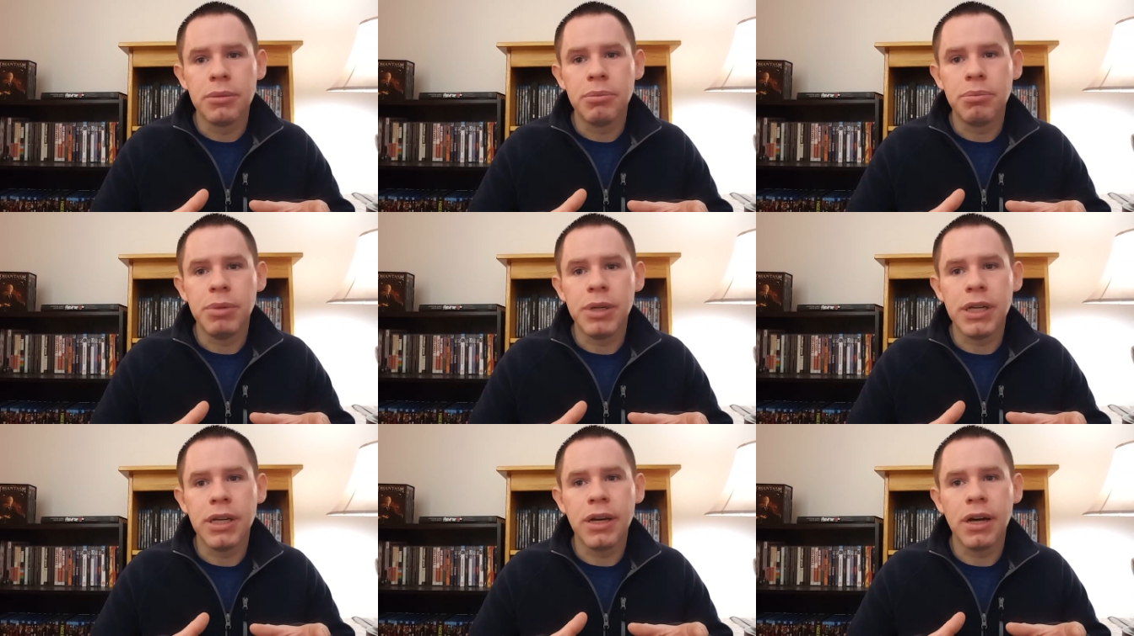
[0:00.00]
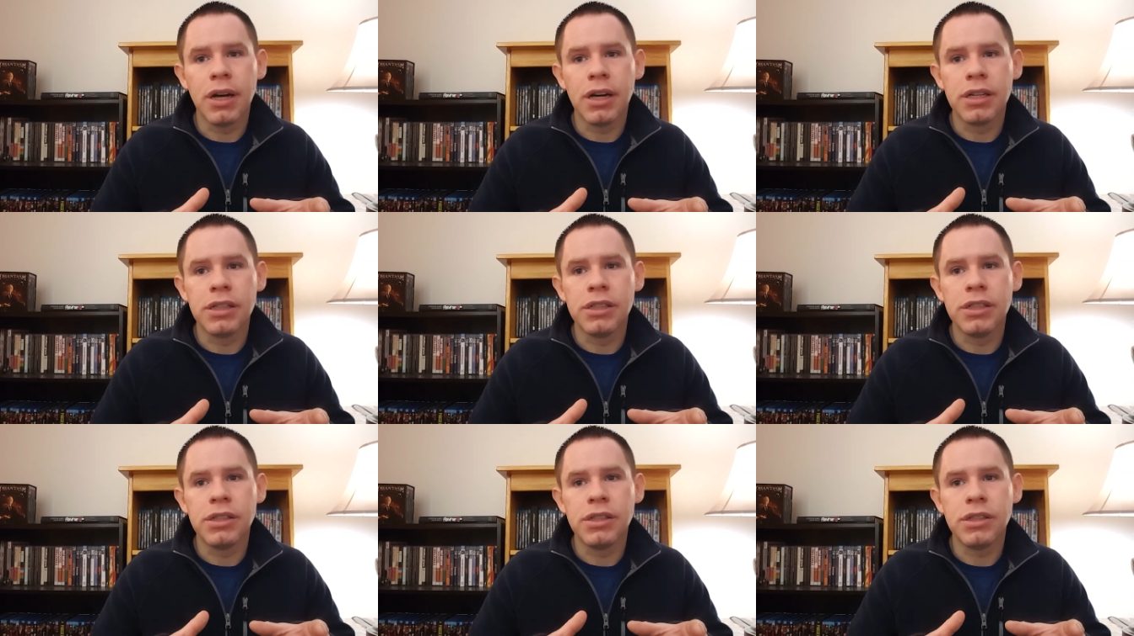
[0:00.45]

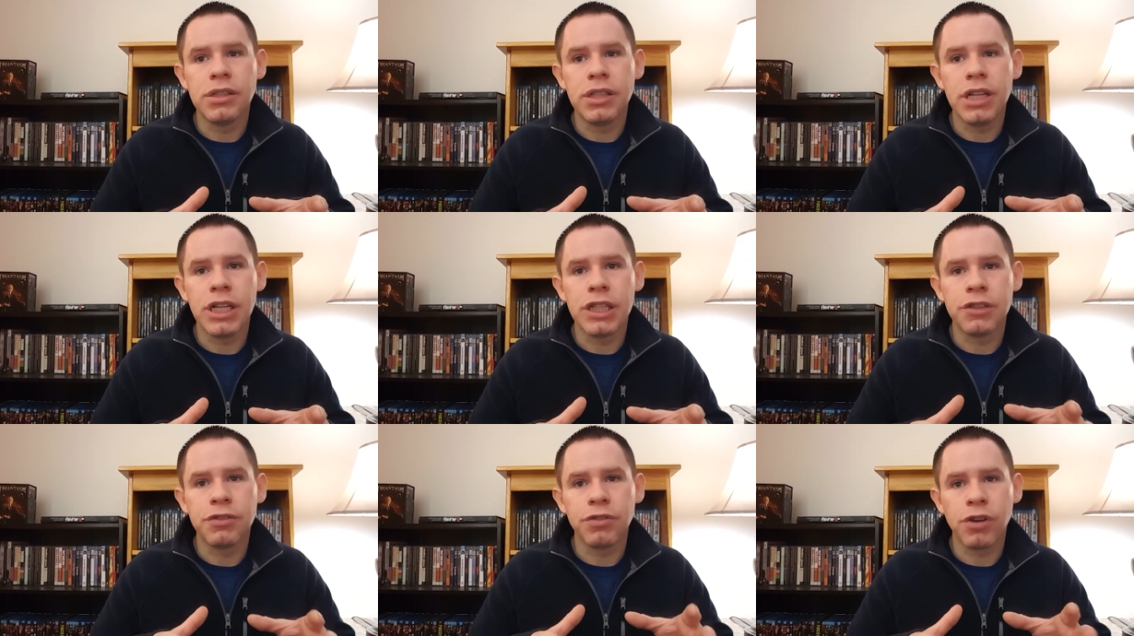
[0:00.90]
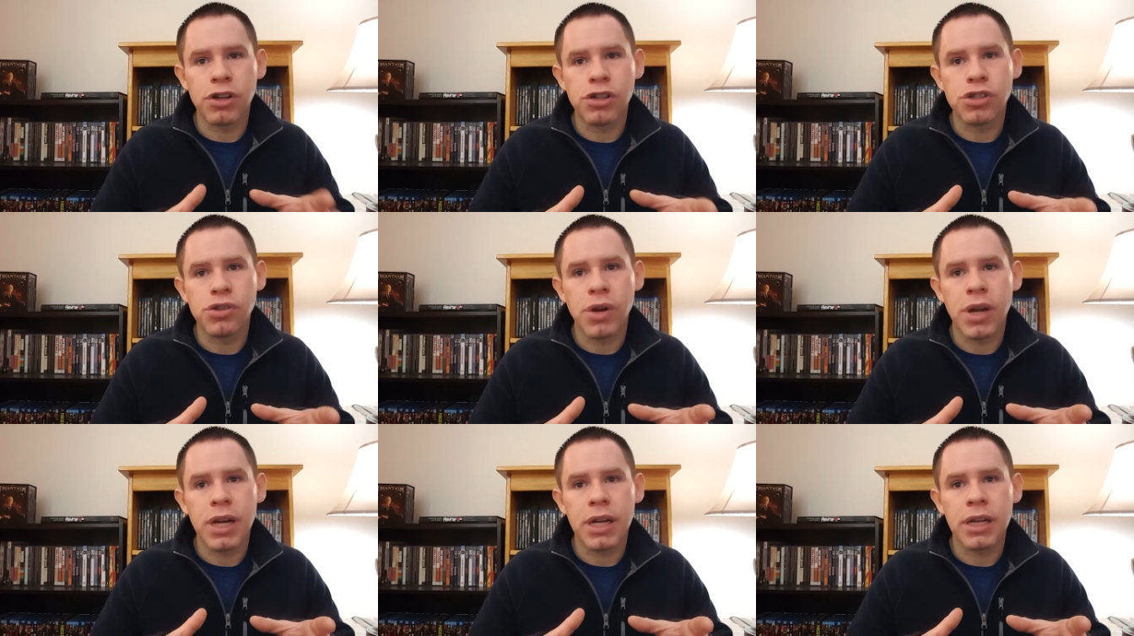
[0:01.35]
because it's
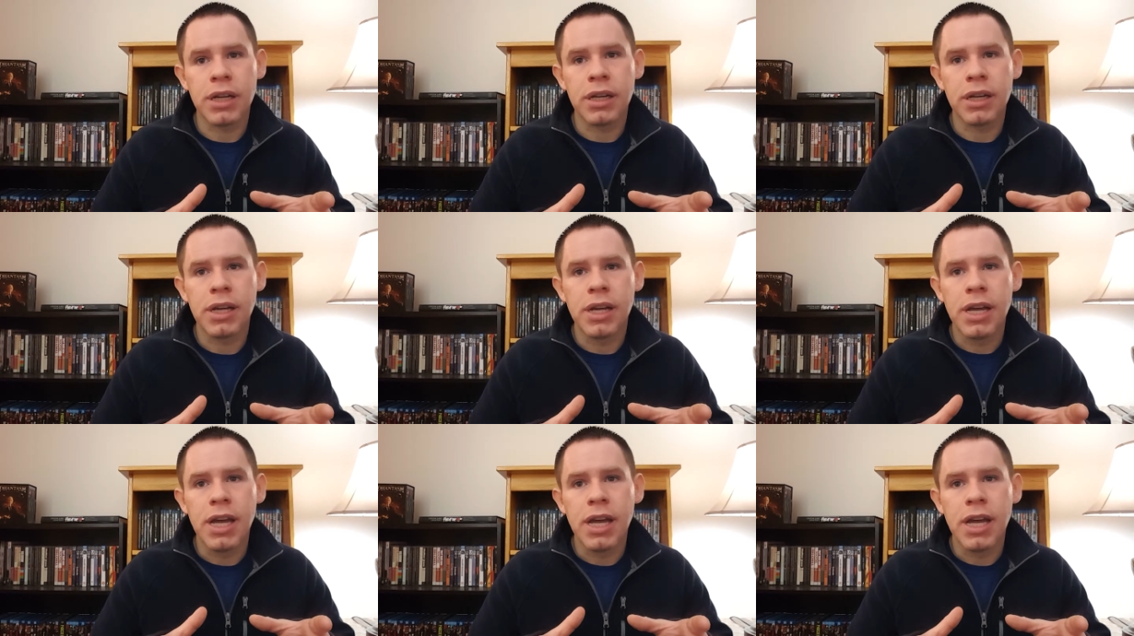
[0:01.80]
frustrating.